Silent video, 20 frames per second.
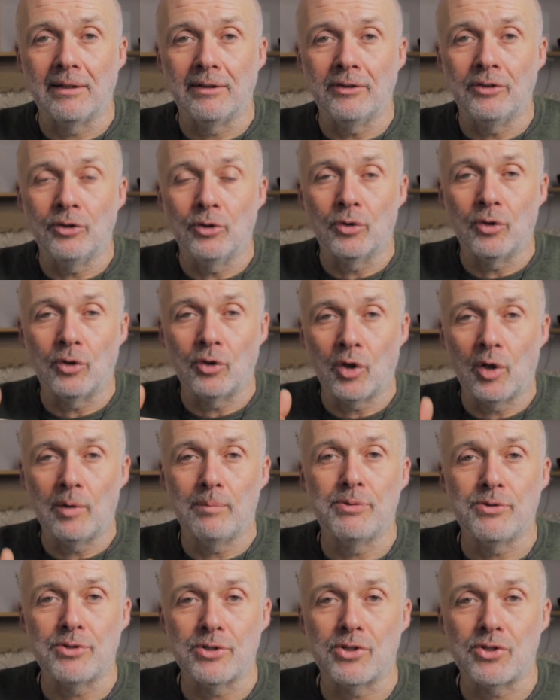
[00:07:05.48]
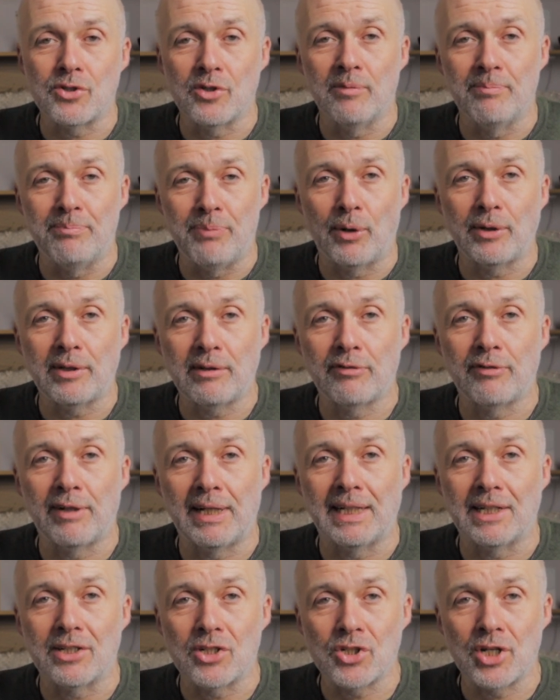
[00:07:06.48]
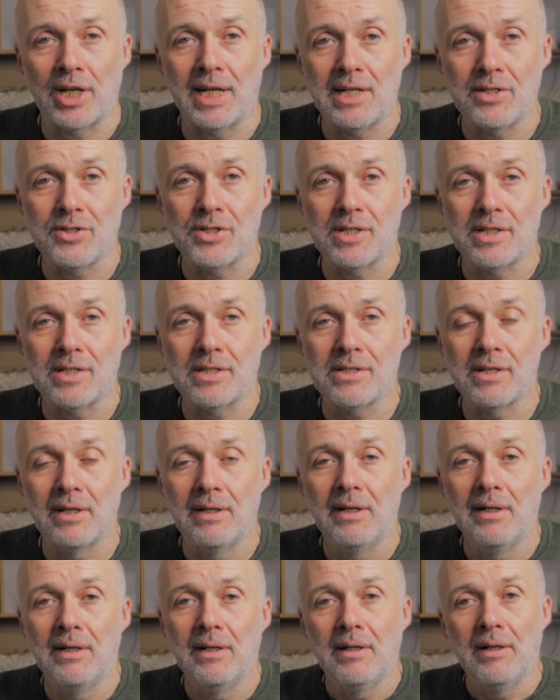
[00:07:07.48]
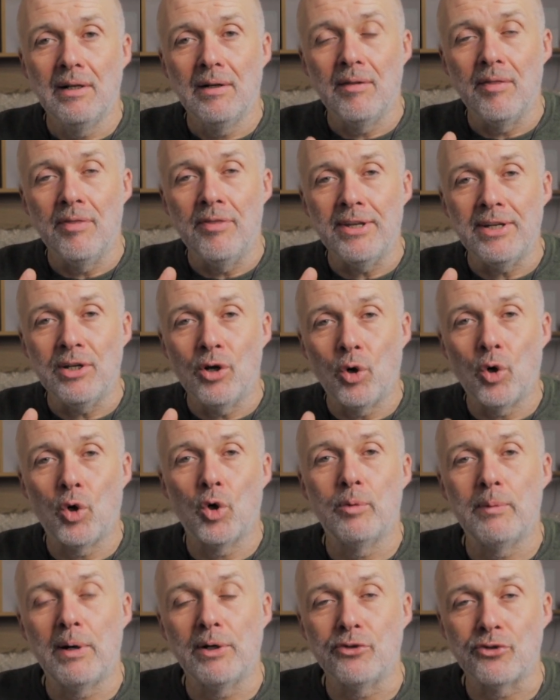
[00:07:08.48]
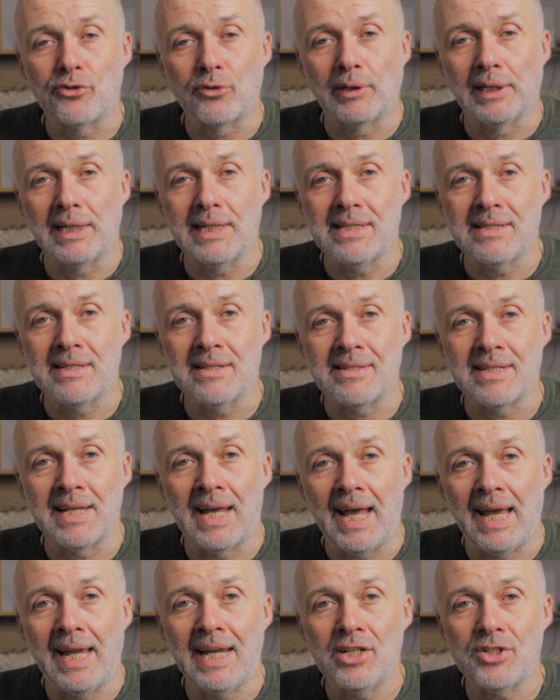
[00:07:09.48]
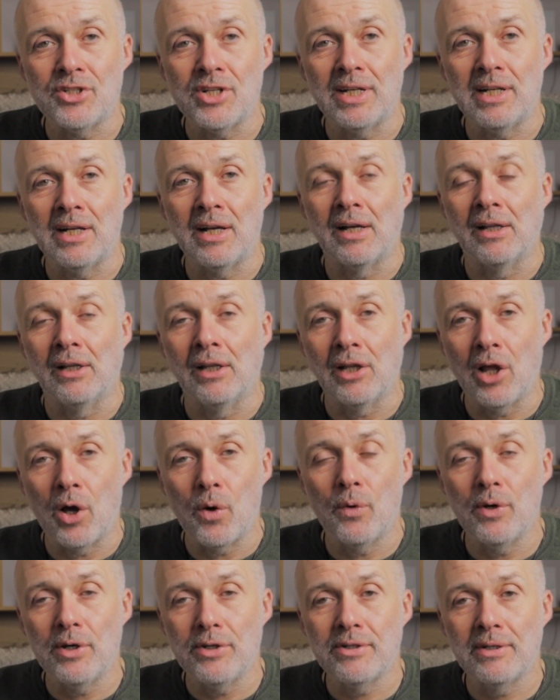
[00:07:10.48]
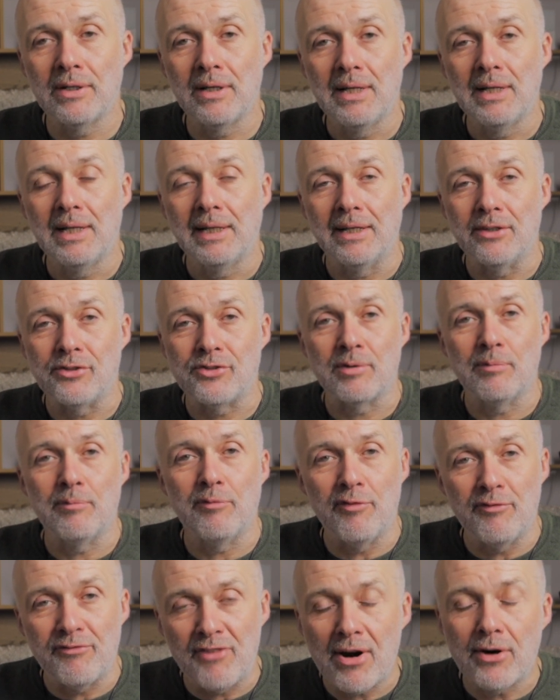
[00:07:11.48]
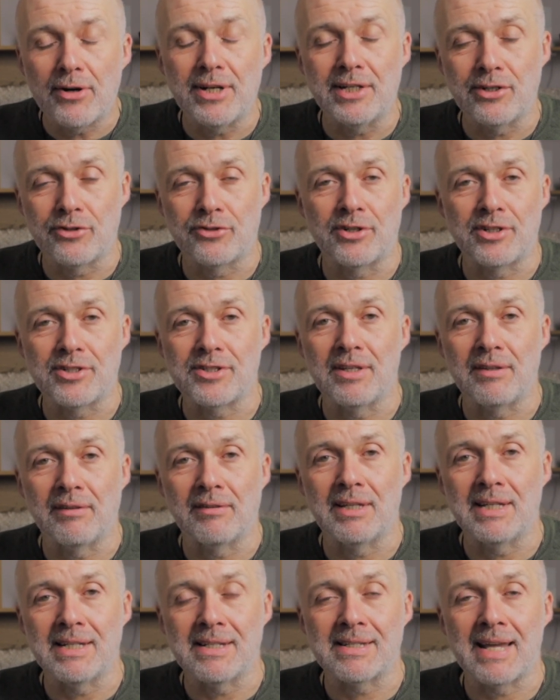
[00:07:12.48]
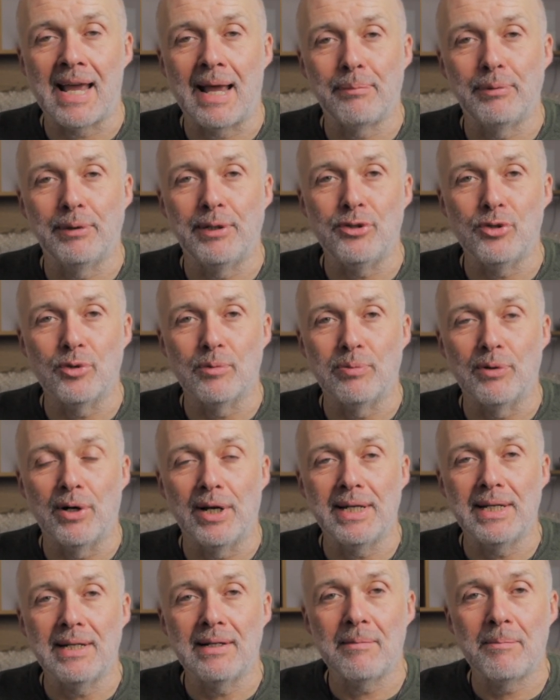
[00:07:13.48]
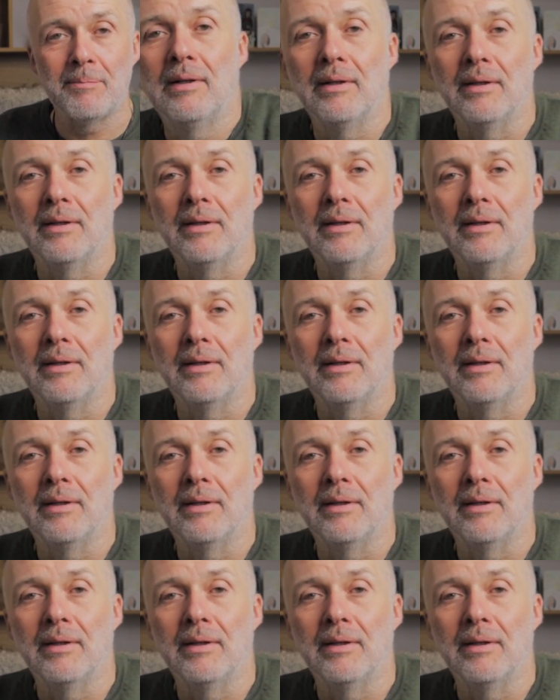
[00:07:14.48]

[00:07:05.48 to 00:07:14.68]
Your composition of body fat changes, the hormones related to aging are lowered, and some very interesting things happen in your brain.